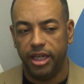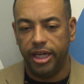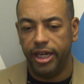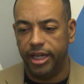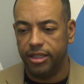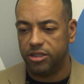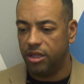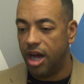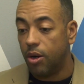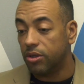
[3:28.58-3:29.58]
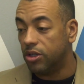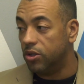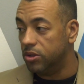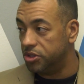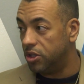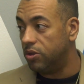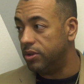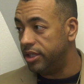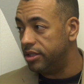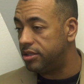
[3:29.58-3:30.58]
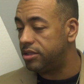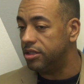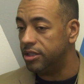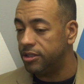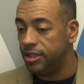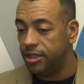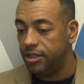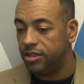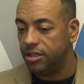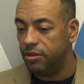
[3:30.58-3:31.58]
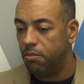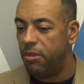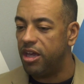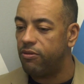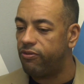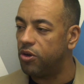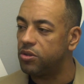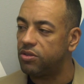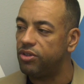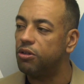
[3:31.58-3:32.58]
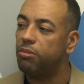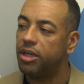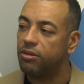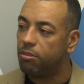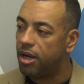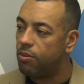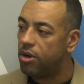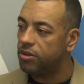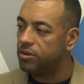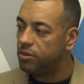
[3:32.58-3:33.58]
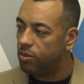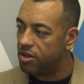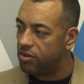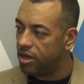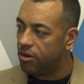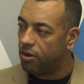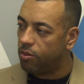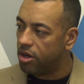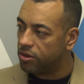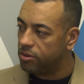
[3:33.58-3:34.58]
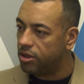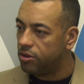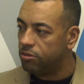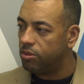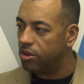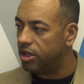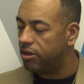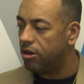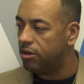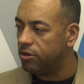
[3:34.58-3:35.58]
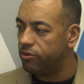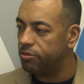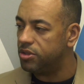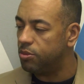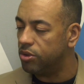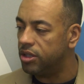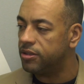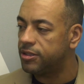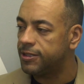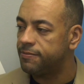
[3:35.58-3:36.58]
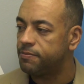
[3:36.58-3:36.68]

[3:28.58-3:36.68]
And so our goal is always to make folks feel better about Waterloo, whether they call Waterloo home or they call home from somewhere else.